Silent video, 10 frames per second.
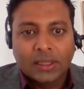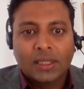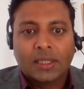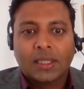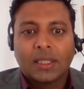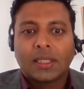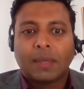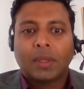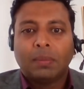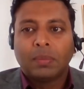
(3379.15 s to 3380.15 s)
16
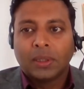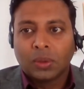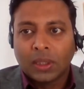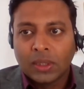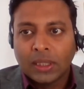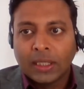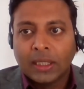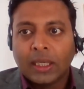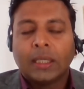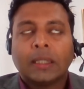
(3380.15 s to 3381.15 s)
September
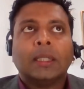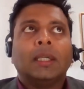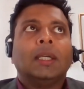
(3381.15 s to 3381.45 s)
2008.